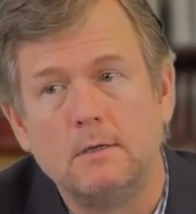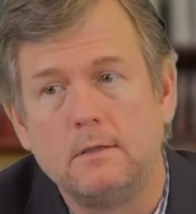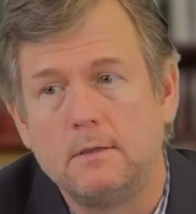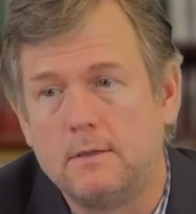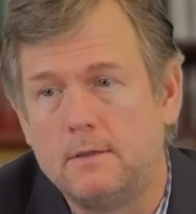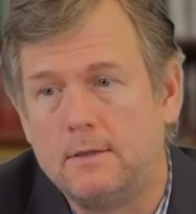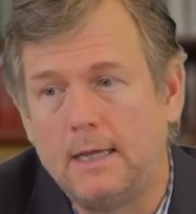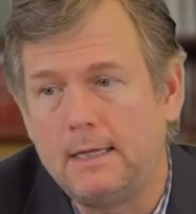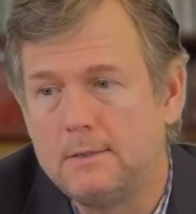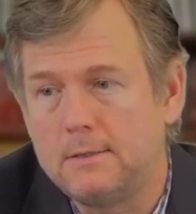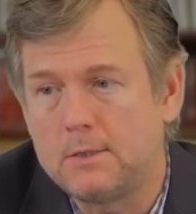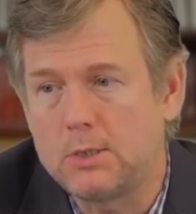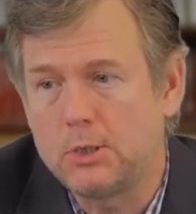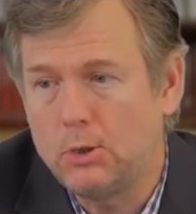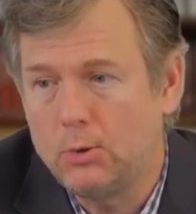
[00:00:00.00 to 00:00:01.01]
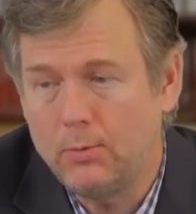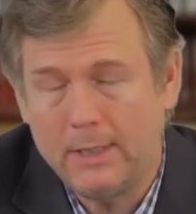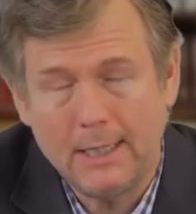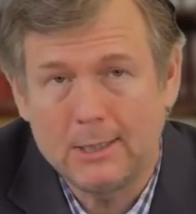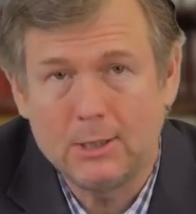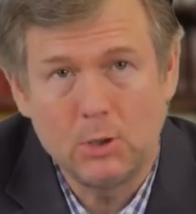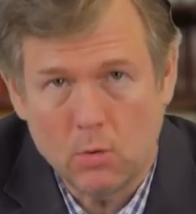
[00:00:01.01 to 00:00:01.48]
than to
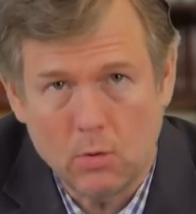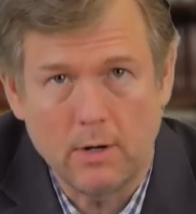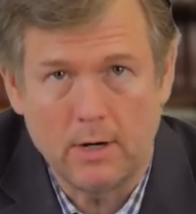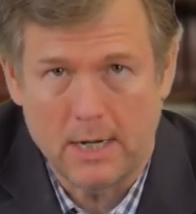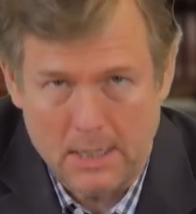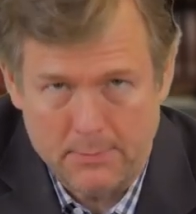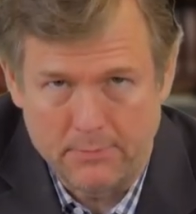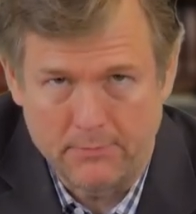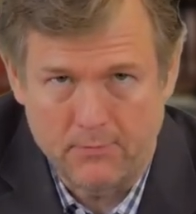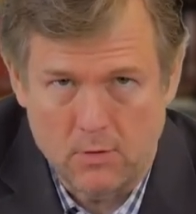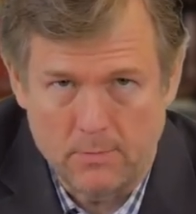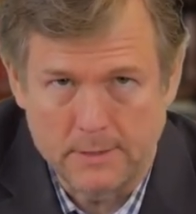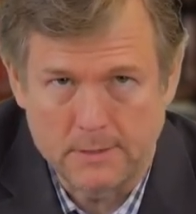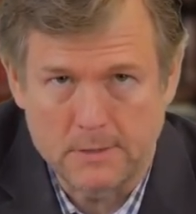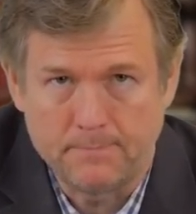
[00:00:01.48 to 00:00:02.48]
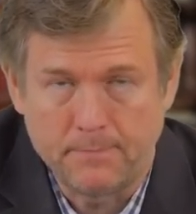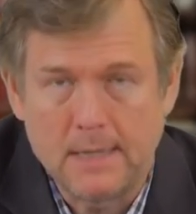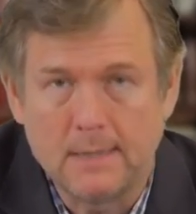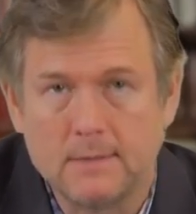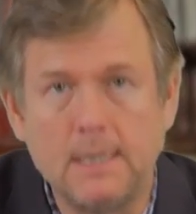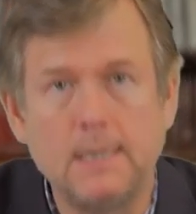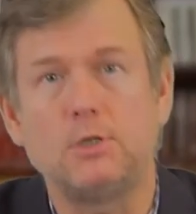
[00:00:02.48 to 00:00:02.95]
ignore high performance.
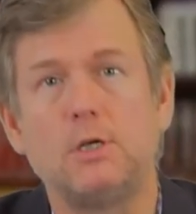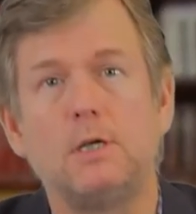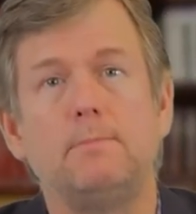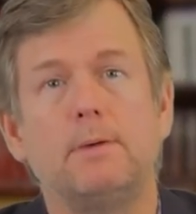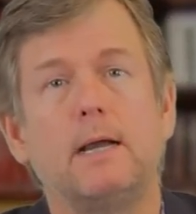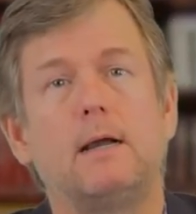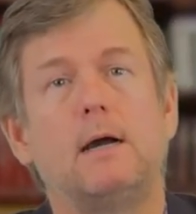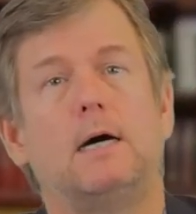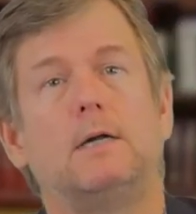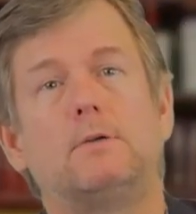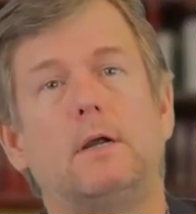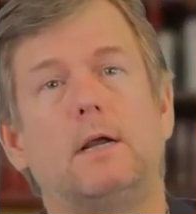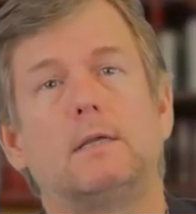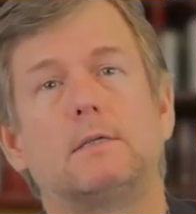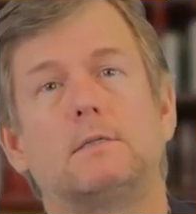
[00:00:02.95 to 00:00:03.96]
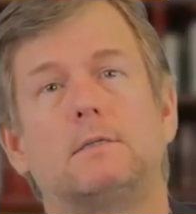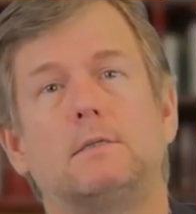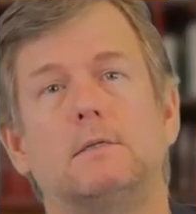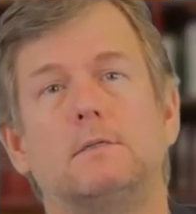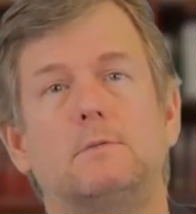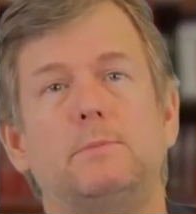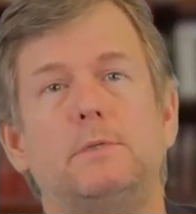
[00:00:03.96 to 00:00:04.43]
Teaching, by contrast,
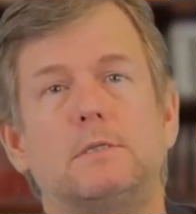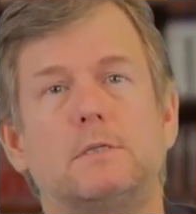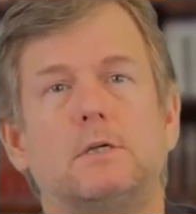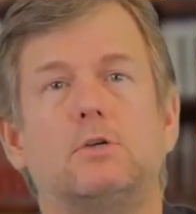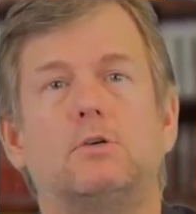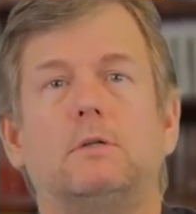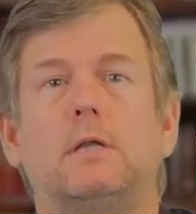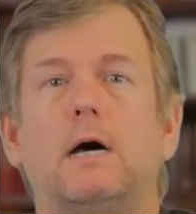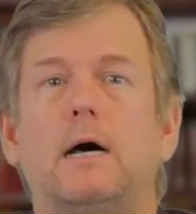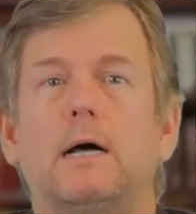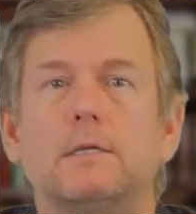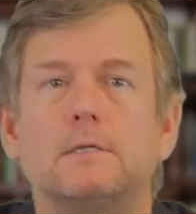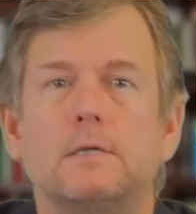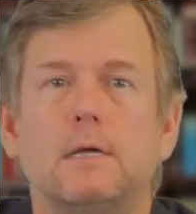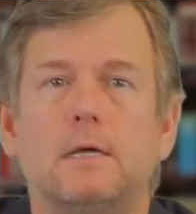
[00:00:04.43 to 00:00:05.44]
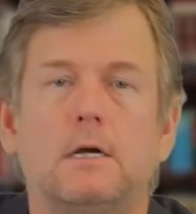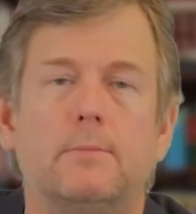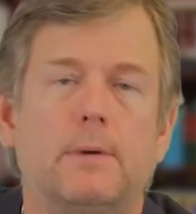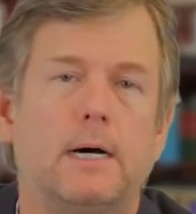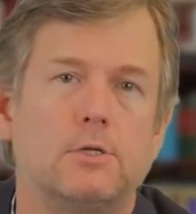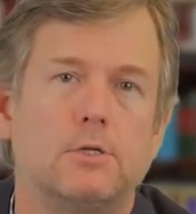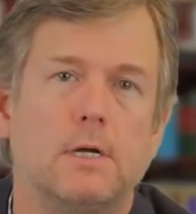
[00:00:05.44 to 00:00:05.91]
tends to be centralized and
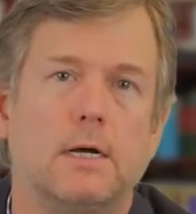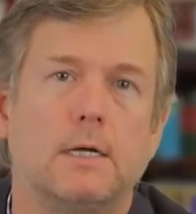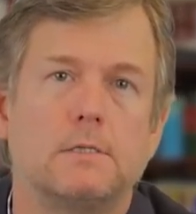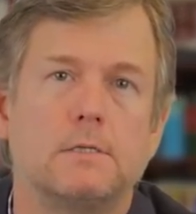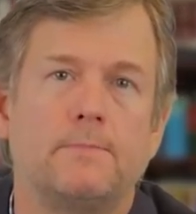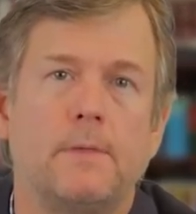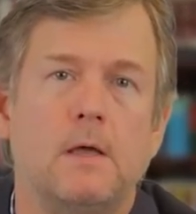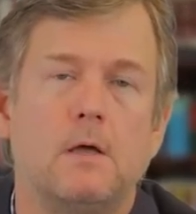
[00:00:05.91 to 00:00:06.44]
homogenized.